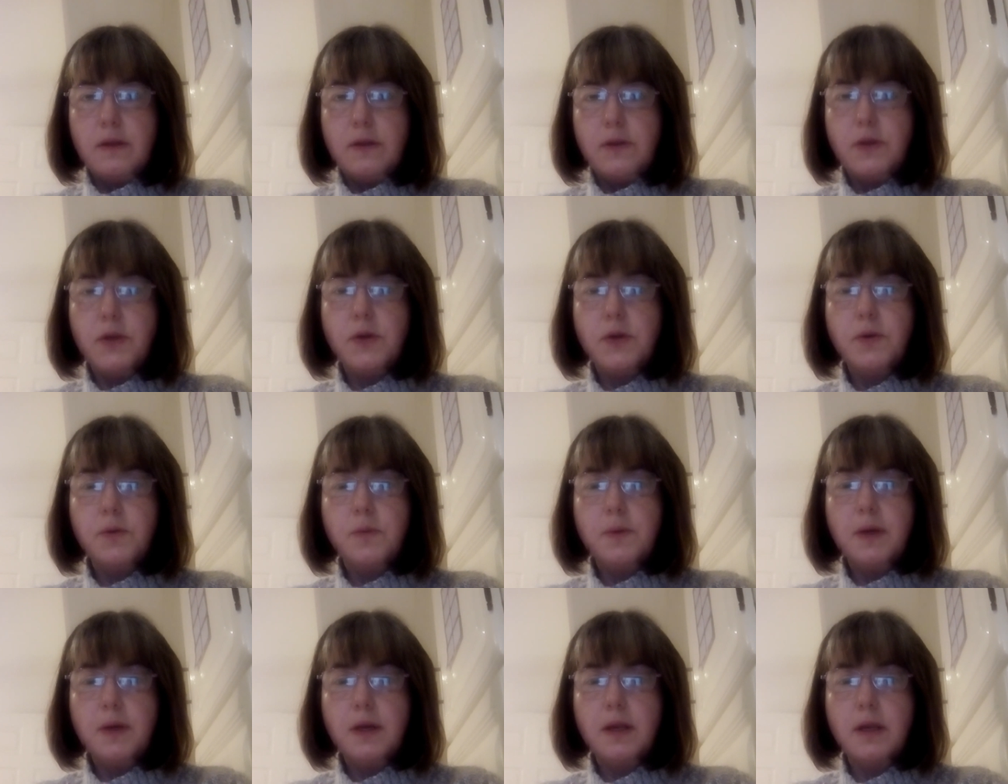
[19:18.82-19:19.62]

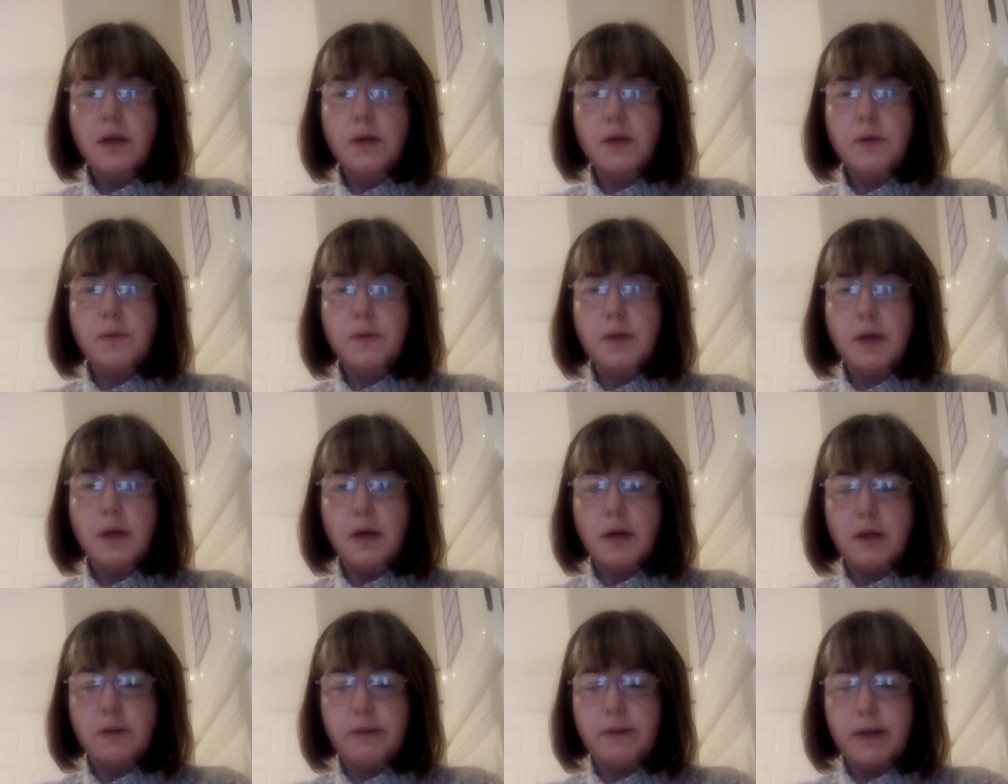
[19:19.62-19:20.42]
You alone
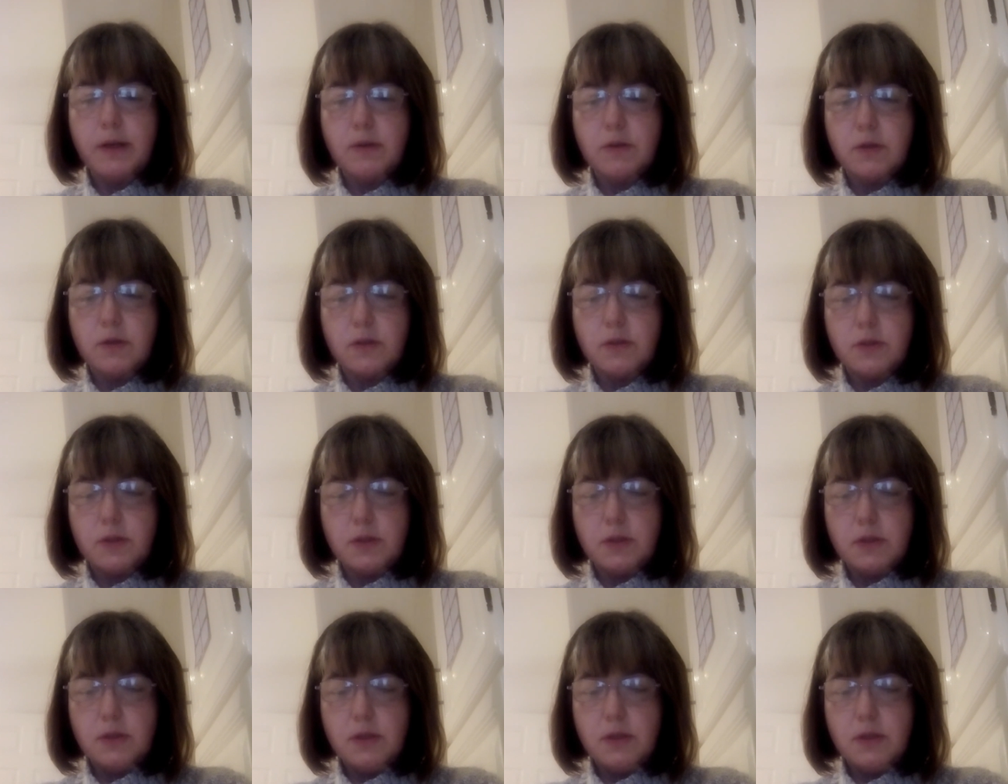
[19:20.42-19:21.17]
are our God,